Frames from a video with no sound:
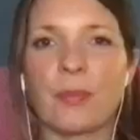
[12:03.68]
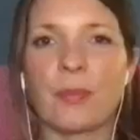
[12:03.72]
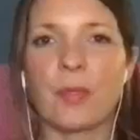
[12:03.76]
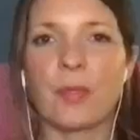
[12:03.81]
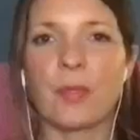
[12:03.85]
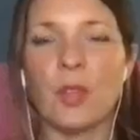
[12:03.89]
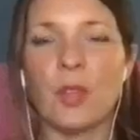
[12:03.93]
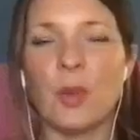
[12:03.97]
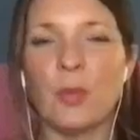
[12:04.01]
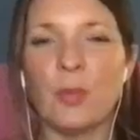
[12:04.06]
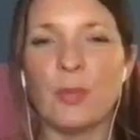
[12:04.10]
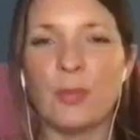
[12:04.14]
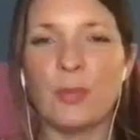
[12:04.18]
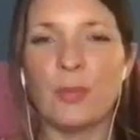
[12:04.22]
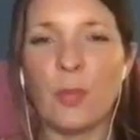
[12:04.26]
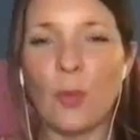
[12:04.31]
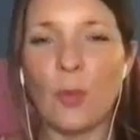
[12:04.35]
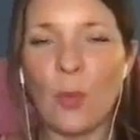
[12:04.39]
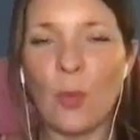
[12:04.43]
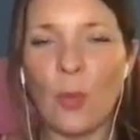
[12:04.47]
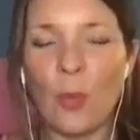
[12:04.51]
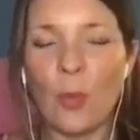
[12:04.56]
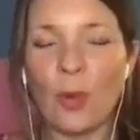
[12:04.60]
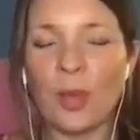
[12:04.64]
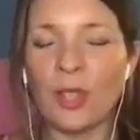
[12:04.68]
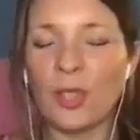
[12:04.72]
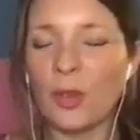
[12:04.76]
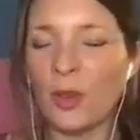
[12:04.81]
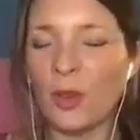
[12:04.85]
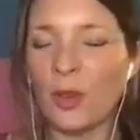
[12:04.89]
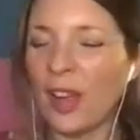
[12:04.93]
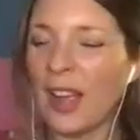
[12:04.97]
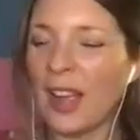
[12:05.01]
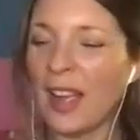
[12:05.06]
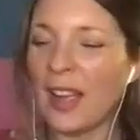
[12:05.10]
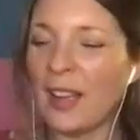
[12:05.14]
You're
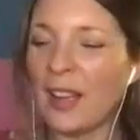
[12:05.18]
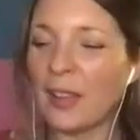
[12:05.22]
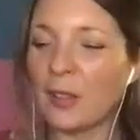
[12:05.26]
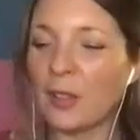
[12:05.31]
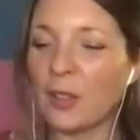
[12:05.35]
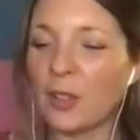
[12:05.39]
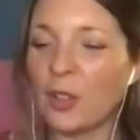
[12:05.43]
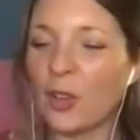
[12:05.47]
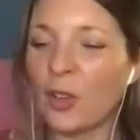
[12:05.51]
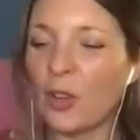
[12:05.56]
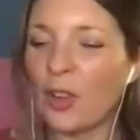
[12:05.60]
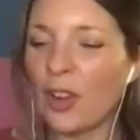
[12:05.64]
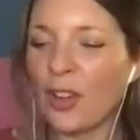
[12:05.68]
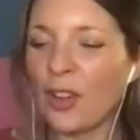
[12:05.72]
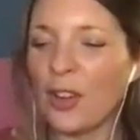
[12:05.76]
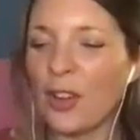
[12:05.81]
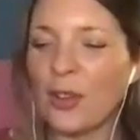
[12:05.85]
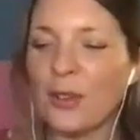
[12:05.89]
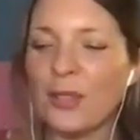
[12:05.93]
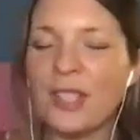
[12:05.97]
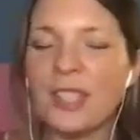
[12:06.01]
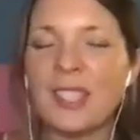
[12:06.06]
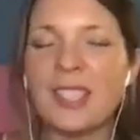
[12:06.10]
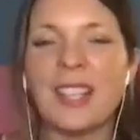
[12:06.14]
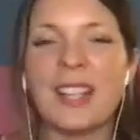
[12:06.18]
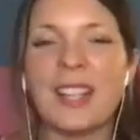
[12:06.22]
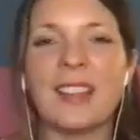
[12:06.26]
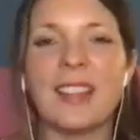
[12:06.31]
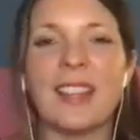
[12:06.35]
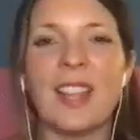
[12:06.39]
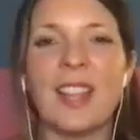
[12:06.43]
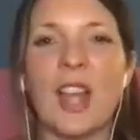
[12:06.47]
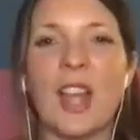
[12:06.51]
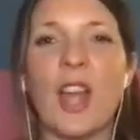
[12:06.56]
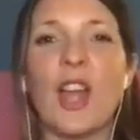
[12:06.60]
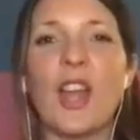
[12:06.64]
noticing
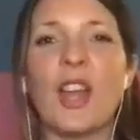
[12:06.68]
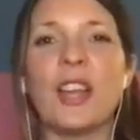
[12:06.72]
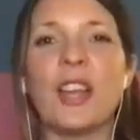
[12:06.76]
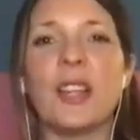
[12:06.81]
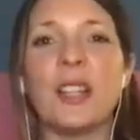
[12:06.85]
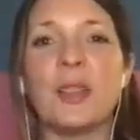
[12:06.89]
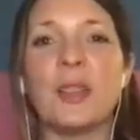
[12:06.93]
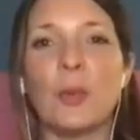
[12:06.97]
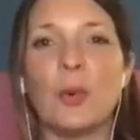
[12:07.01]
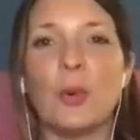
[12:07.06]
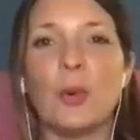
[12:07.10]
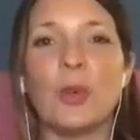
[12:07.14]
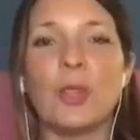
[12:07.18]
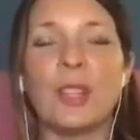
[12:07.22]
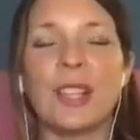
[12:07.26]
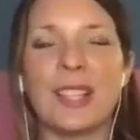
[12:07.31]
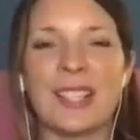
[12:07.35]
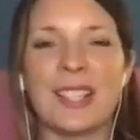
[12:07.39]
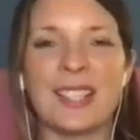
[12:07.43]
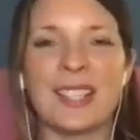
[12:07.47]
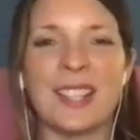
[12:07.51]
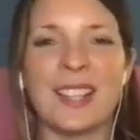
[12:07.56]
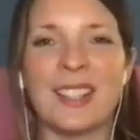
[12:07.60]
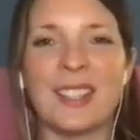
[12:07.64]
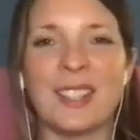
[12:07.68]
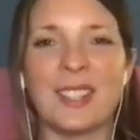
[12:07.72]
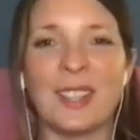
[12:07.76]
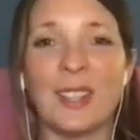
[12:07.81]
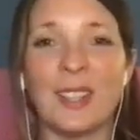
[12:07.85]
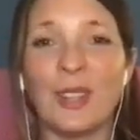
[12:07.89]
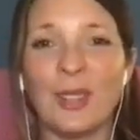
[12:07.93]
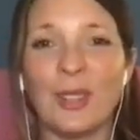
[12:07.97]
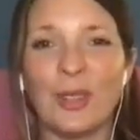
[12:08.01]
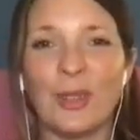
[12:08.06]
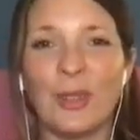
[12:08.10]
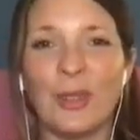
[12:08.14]
the early warning signs a
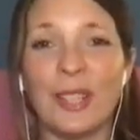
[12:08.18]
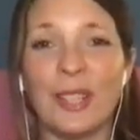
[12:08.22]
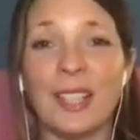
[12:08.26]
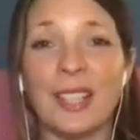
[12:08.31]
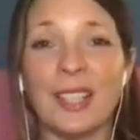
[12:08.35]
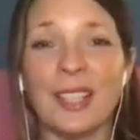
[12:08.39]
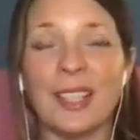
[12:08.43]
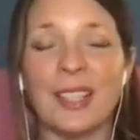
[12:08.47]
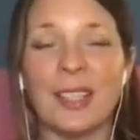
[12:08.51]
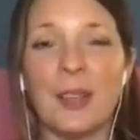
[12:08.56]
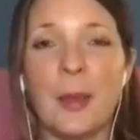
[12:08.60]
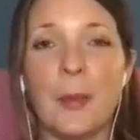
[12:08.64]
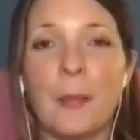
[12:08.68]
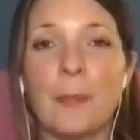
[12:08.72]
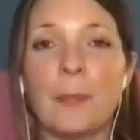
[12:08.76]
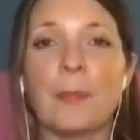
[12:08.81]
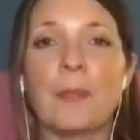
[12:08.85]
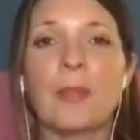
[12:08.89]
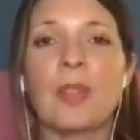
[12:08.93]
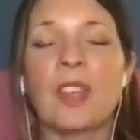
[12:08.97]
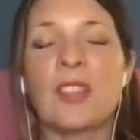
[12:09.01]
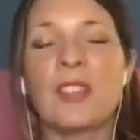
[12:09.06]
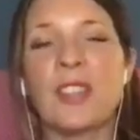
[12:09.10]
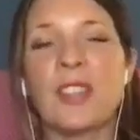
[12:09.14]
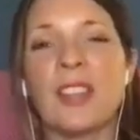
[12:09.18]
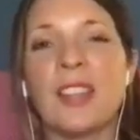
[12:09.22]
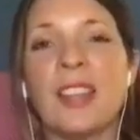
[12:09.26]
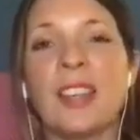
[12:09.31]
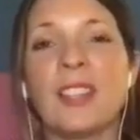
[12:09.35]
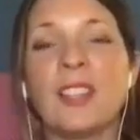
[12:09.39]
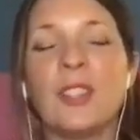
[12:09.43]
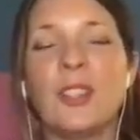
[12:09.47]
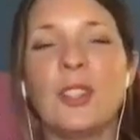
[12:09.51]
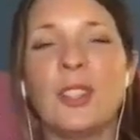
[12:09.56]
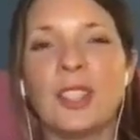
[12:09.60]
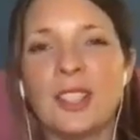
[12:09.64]
lot quicker, so
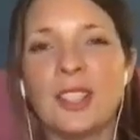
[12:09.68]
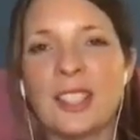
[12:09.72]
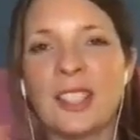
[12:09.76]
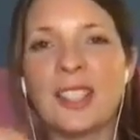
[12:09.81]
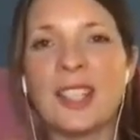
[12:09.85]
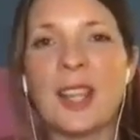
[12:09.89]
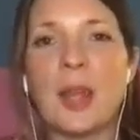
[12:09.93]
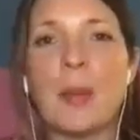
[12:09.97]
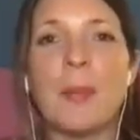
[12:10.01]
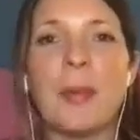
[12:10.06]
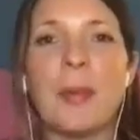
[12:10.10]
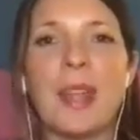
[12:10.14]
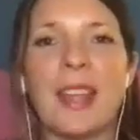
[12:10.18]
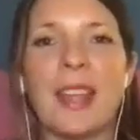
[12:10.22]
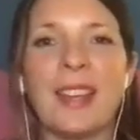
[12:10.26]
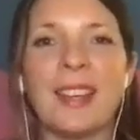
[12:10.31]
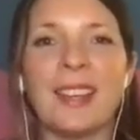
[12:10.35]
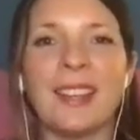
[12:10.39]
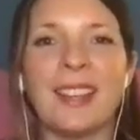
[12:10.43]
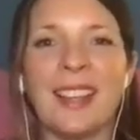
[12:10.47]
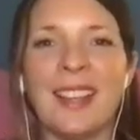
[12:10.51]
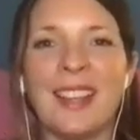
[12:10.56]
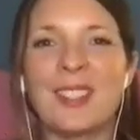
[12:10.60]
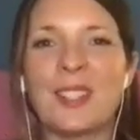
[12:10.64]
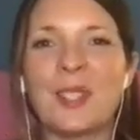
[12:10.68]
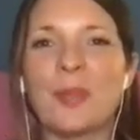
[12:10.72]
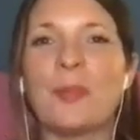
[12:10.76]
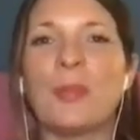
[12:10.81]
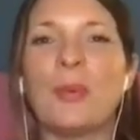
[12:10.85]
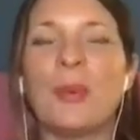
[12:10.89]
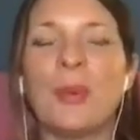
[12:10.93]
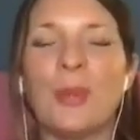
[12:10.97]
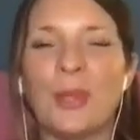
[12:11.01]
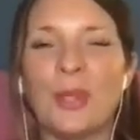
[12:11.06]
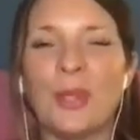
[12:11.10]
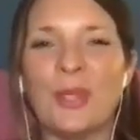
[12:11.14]
then you can step in and
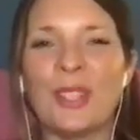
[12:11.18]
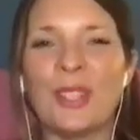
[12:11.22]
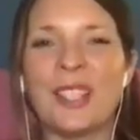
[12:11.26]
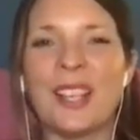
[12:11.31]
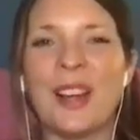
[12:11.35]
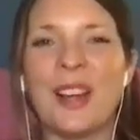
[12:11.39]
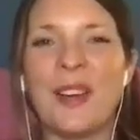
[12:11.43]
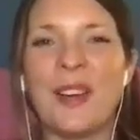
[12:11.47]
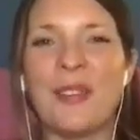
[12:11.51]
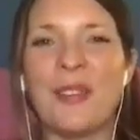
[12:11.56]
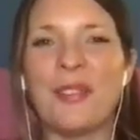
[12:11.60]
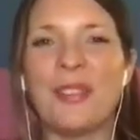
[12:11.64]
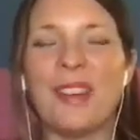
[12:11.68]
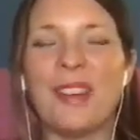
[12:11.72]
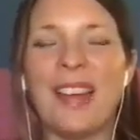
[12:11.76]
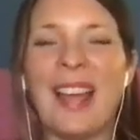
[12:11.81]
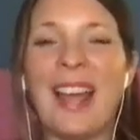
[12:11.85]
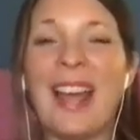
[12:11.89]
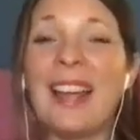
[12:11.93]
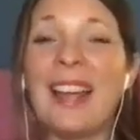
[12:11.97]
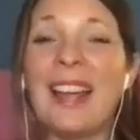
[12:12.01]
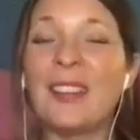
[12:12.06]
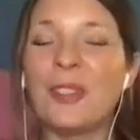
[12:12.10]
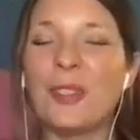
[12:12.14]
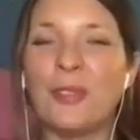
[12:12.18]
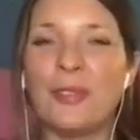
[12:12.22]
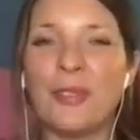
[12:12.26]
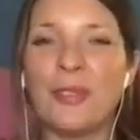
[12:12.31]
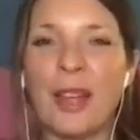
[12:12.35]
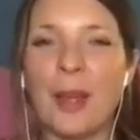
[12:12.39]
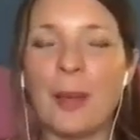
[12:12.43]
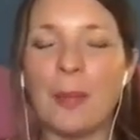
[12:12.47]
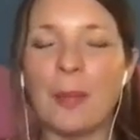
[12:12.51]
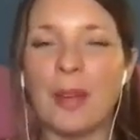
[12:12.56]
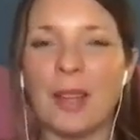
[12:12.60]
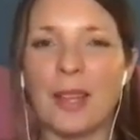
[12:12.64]
support yourself and your
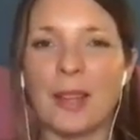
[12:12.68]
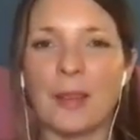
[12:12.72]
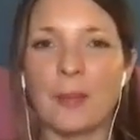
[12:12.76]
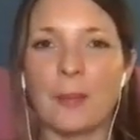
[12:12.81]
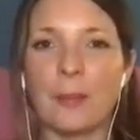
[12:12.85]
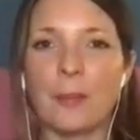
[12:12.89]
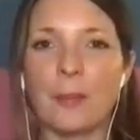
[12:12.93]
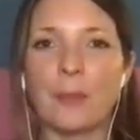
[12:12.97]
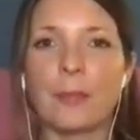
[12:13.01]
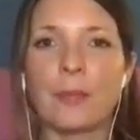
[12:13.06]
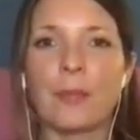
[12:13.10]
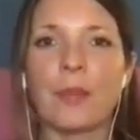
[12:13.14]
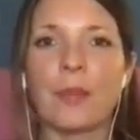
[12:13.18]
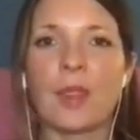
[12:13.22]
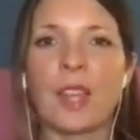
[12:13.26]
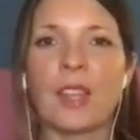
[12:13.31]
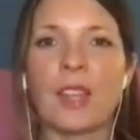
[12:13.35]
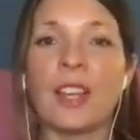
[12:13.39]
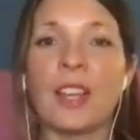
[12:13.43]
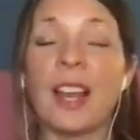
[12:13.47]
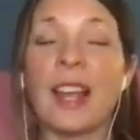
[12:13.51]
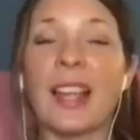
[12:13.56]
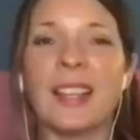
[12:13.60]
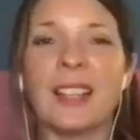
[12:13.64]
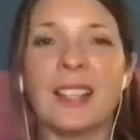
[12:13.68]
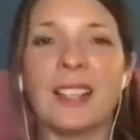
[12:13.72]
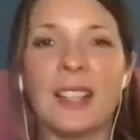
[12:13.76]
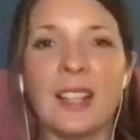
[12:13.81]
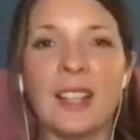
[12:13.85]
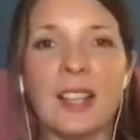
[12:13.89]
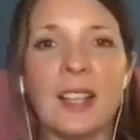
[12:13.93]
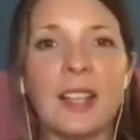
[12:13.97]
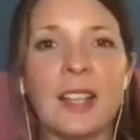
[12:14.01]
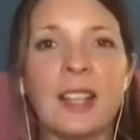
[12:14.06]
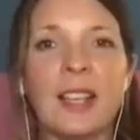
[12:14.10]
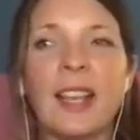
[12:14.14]
family. And you're like
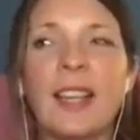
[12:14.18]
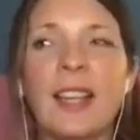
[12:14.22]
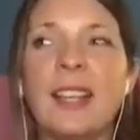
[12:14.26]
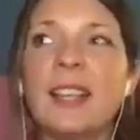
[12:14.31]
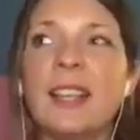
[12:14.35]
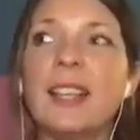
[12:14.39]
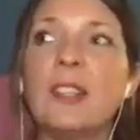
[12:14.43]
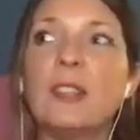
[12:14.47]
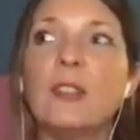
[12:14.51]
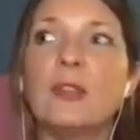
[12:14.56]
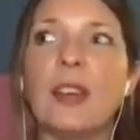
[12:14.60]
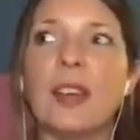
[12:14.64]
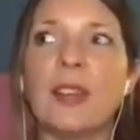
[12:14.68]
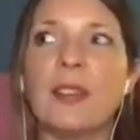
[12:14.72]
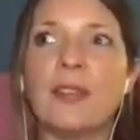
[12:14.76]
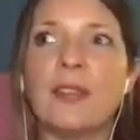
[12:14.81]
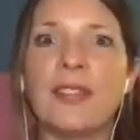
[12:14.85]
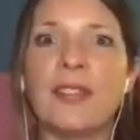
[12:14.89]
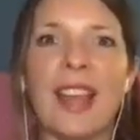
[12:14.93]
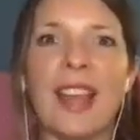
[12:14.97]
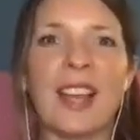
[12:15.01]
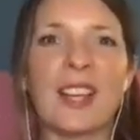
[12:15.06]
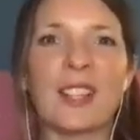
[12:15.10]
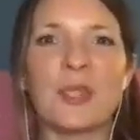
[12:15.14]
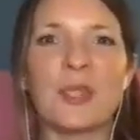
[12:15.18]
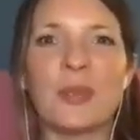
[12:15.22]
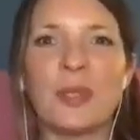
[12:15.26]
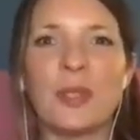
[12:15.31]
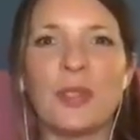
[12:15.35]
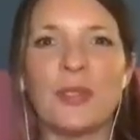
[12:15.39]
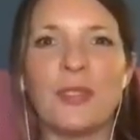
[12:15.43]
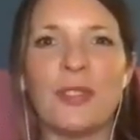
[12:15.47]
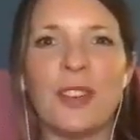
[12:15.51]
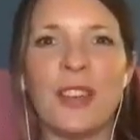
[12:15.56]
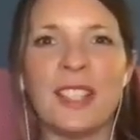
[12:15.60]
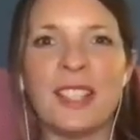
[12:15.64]
little red flags when
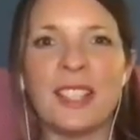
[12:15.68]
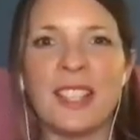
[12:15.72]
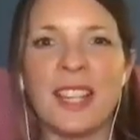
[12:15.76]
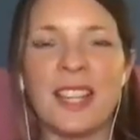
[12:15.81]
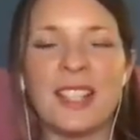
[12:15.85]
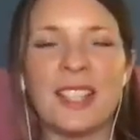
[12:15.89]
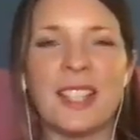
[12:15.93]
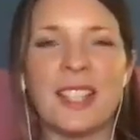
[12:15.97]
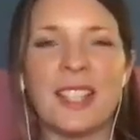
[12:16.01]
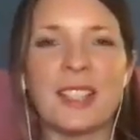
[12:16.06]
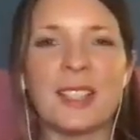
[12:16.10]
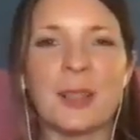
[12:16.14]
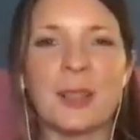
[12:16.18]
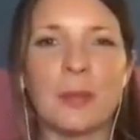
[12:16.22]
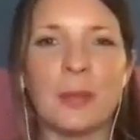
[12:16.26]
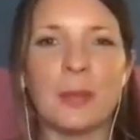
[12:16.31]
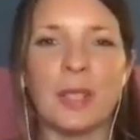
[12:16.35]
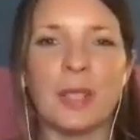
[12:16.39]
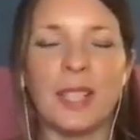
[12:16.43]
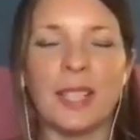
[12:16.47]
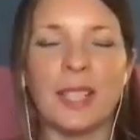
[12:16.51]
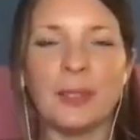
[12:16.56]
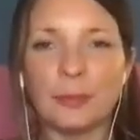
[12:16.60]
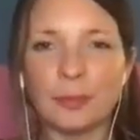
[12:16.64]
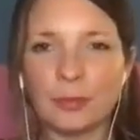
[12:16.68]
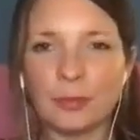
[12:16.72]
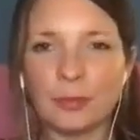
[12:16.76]
you're first dating somebody,